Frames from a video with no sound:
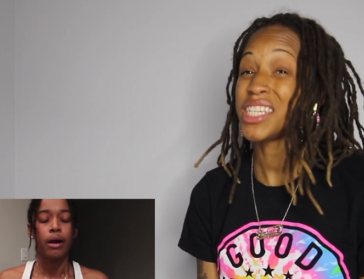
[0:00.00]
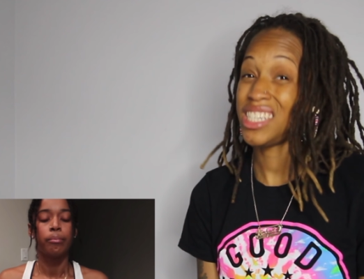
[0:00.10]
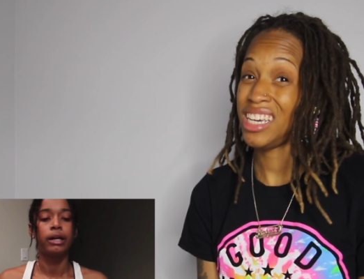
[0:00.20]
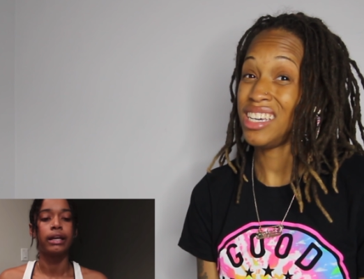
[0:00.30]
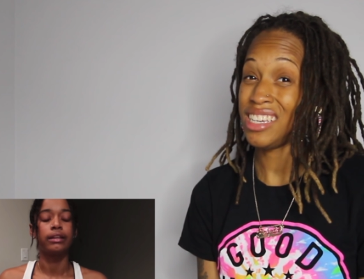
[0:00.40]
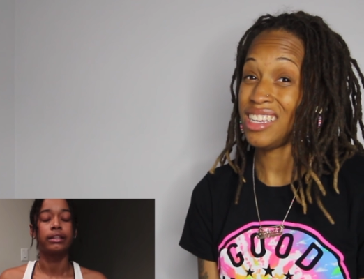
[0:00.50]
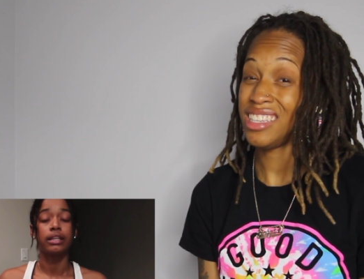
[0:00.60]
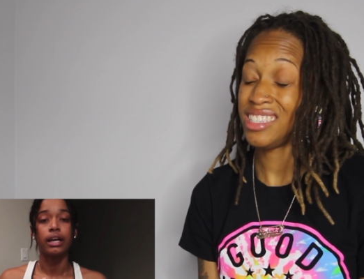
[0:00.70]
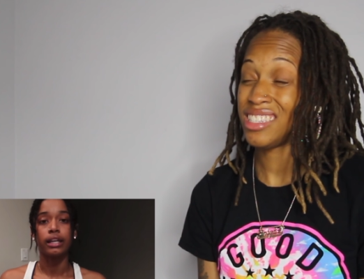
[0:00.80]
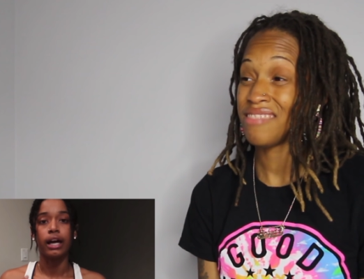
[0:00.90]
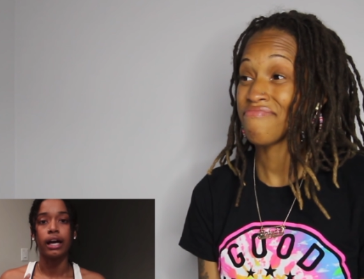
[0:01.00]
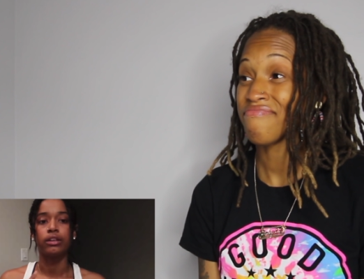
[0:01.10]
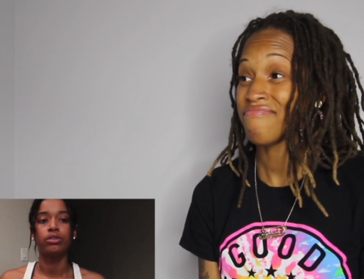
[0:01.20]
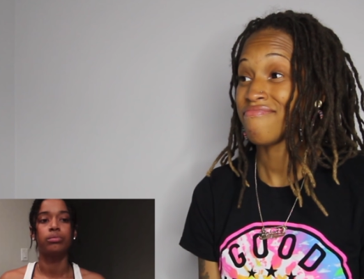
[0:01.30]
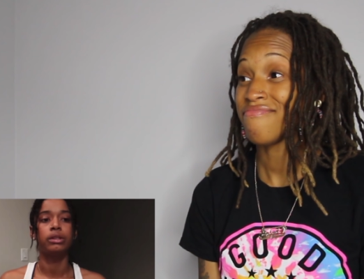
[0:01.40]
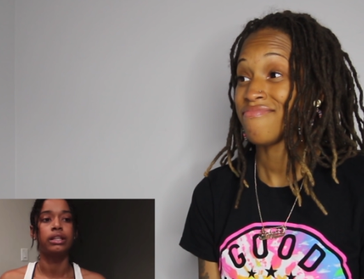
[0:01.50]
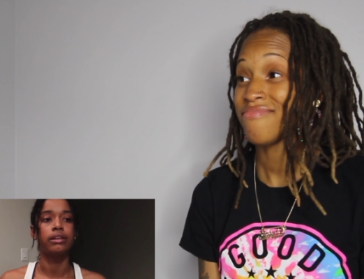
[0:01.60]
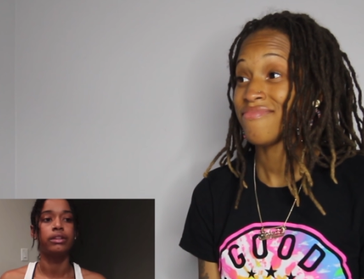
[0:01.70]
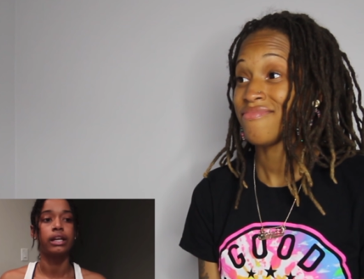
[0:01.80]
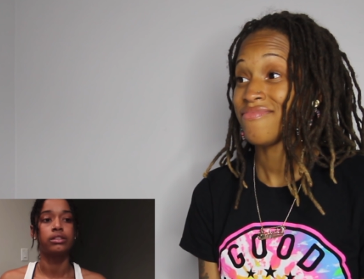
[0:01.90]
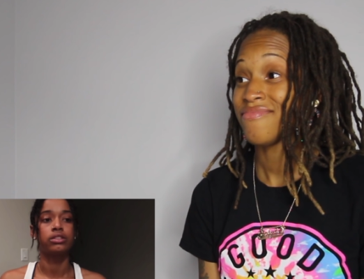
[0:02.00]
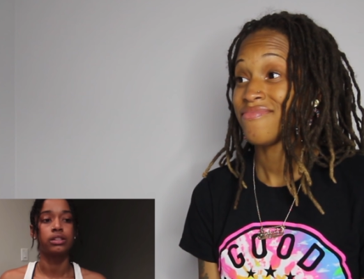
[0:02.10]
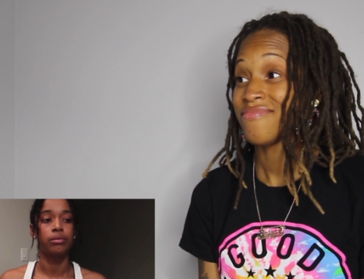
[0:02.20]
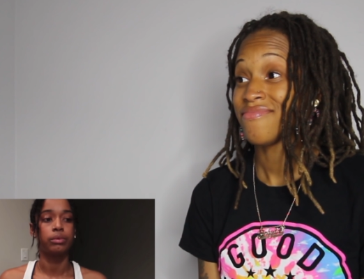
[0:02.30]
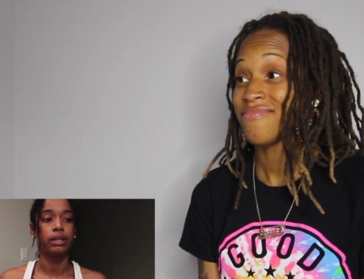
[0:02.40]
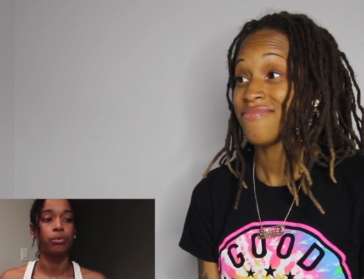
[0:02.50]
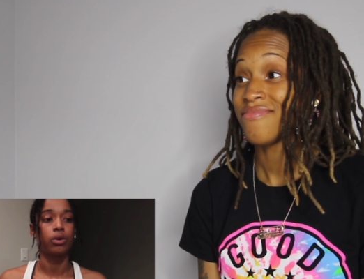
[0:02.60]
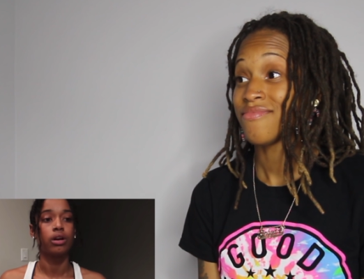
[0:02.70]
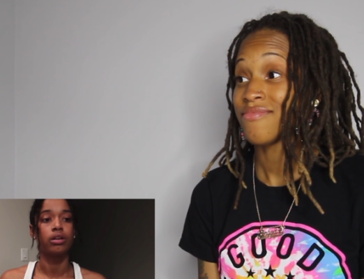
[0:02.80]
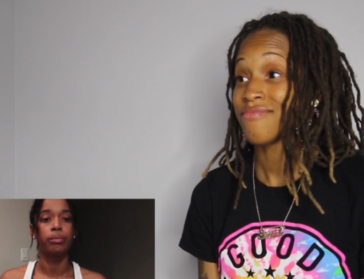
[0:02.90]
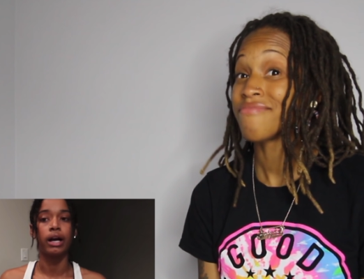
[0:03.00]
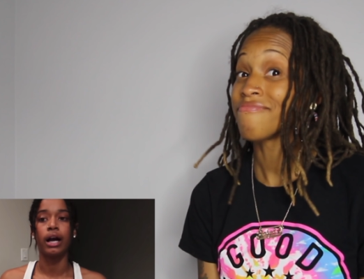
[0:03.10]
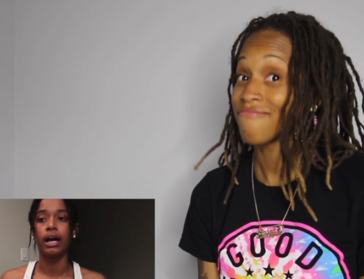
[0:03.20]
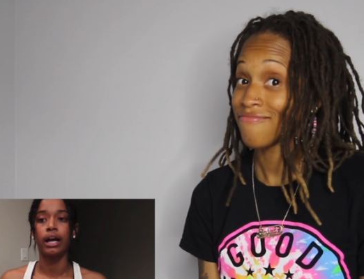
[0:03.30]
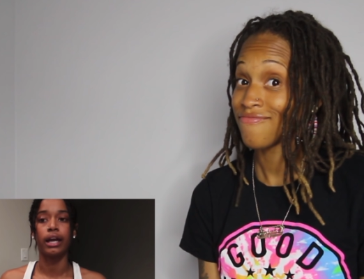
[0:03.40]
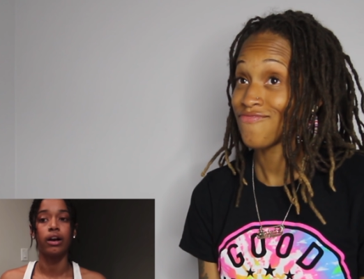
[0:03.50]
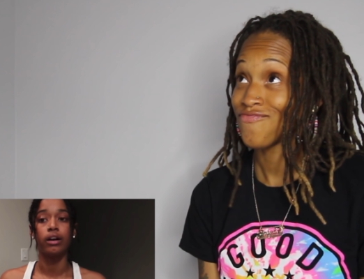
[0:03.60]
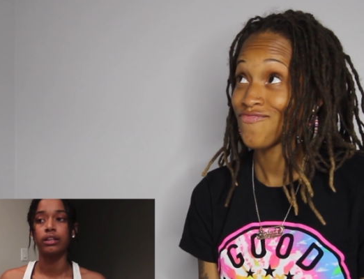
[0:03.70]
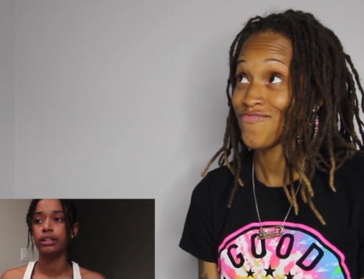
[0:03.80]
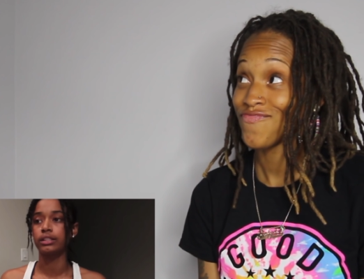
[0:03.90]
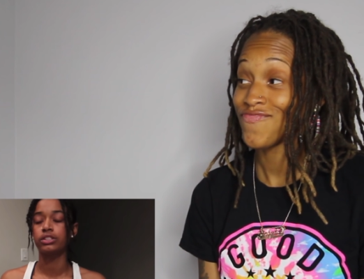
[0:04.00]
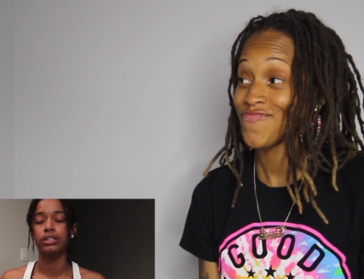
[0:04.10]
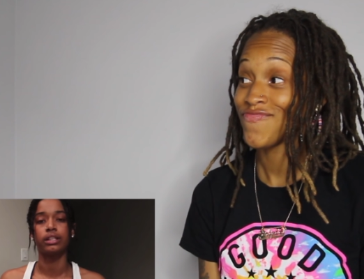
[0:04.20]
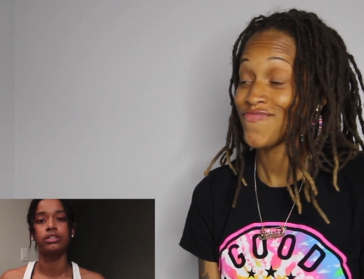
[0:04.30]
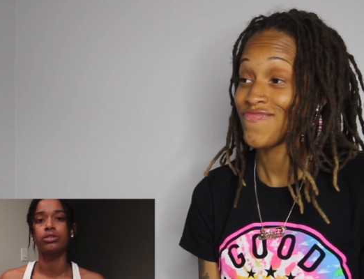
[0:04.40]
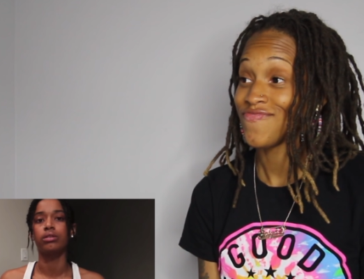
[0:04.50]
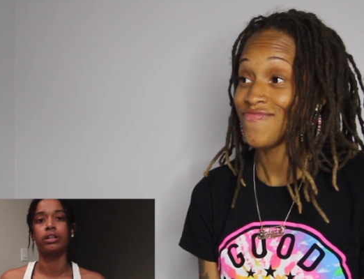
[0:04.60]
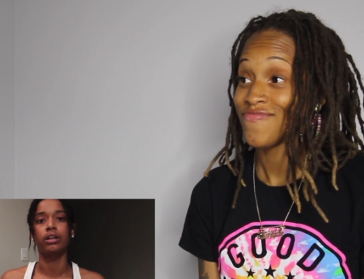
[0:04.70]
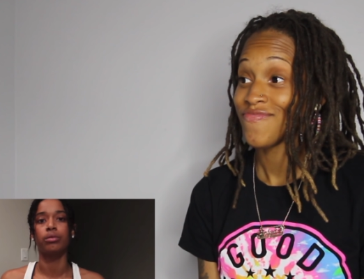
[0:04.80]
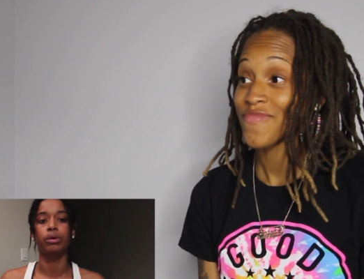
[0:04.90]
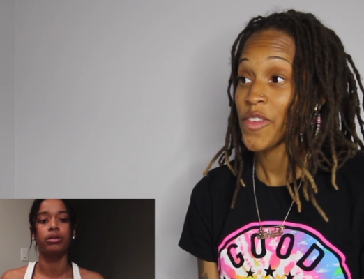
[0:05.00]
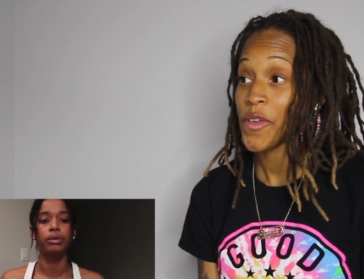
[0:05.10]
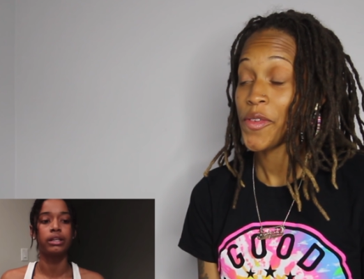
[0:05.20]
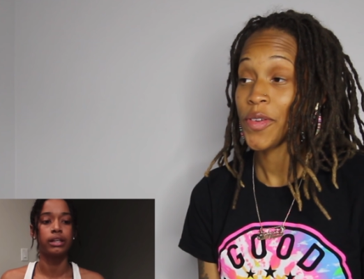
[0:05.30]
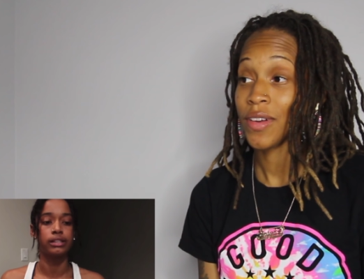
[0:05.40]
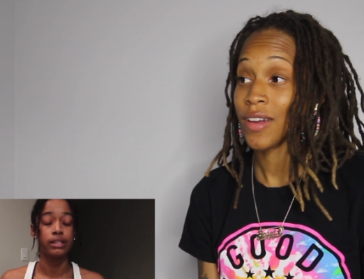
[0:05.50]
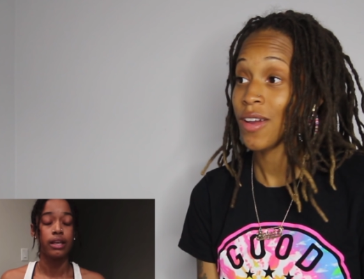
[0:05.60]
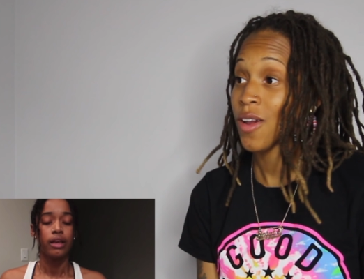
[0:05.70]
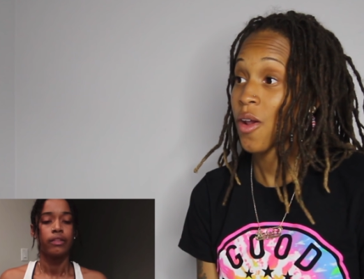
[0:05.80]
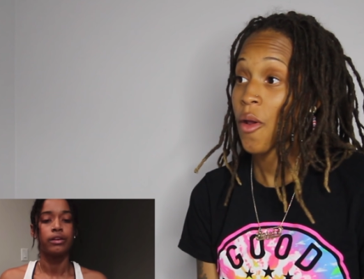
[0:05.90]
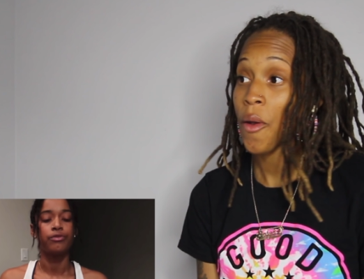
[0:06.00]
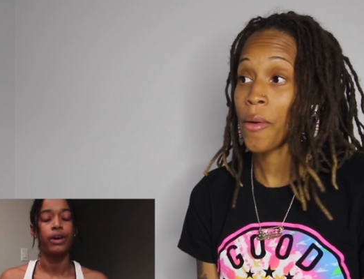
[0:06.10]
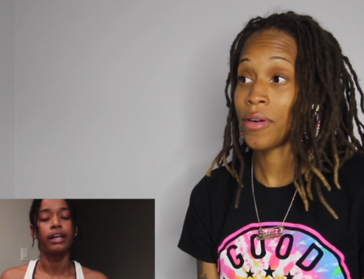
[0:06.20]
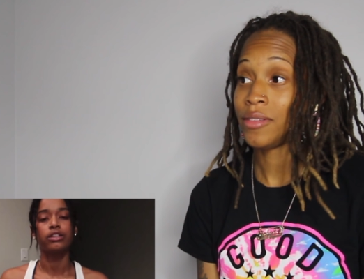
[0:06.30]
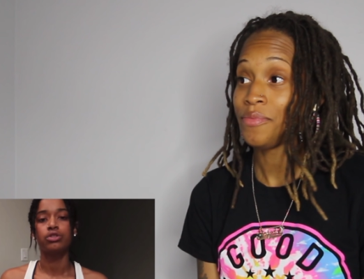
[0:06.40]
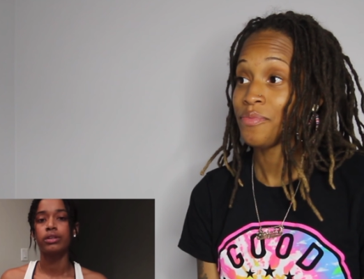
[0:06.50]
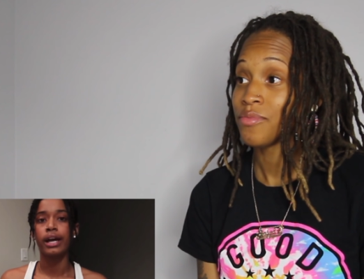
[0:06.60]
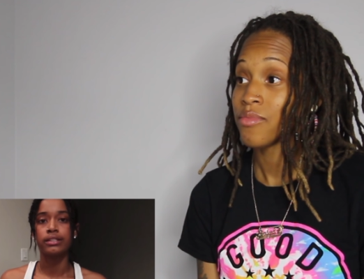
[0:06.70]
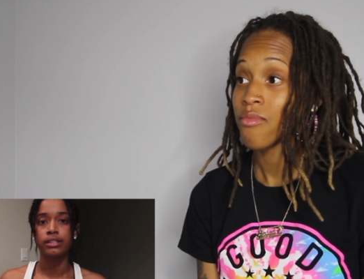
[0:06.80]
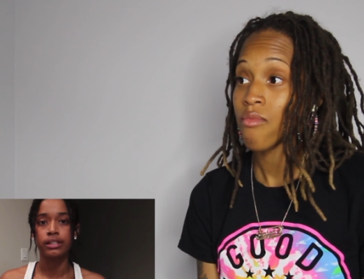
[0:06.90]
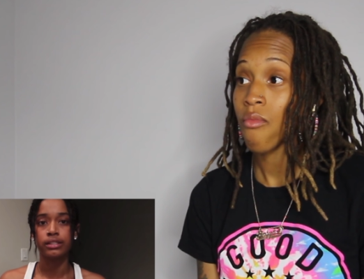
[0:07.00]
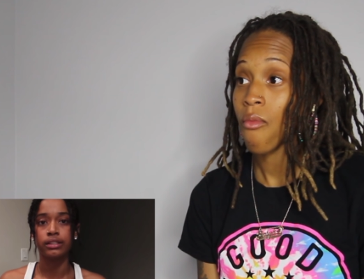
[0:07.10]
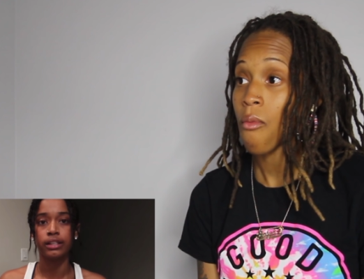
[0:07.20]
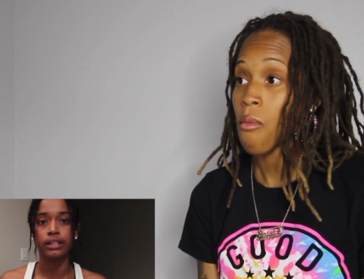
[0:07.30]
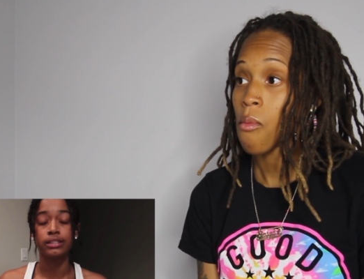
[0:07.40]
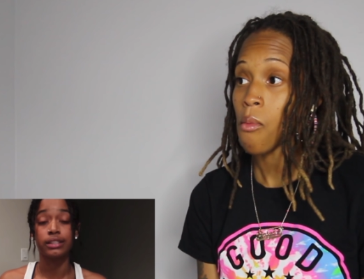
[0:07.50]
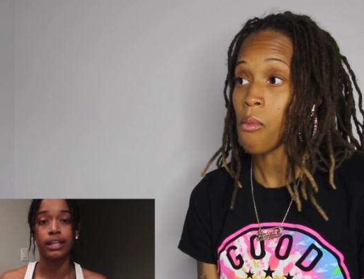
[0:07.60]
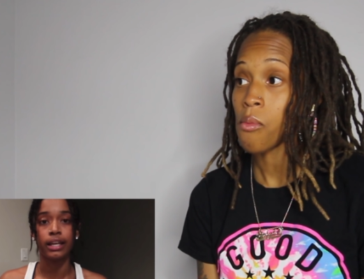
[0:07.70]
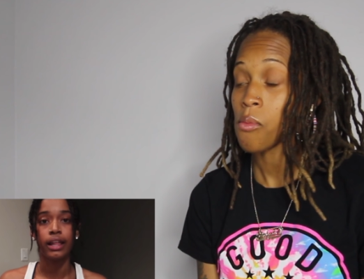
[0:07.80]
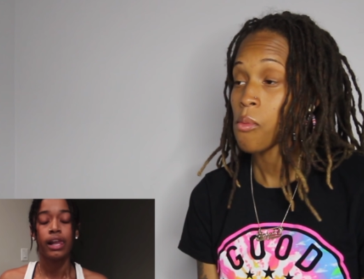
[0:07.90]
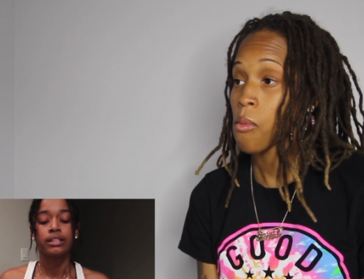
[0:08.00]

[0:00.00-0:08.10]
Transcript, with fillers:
Speaker 1: But, Kiana, I do believe there's something wrong behind all of this shit that's going on, bro, because the fact that you have took it to the extent